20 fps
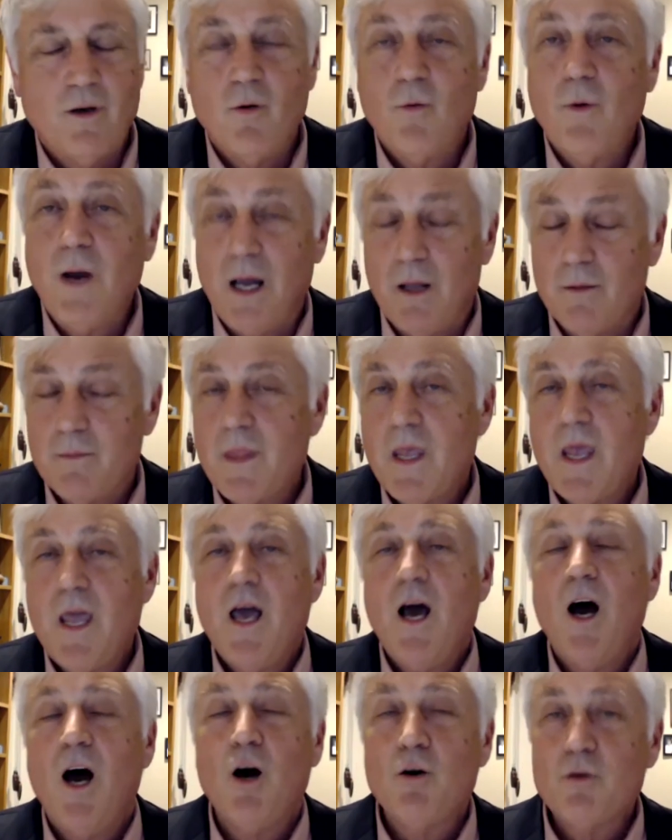Well,
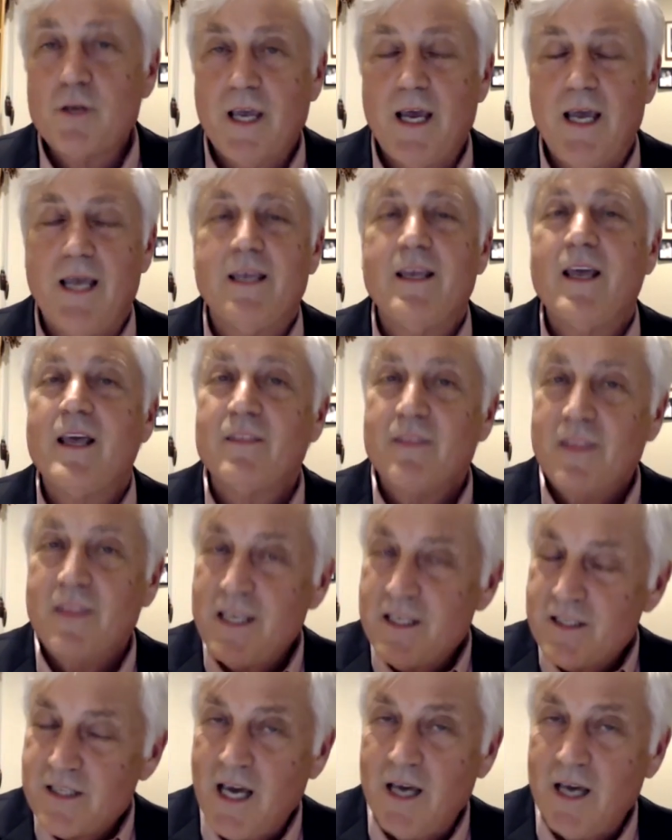okay, these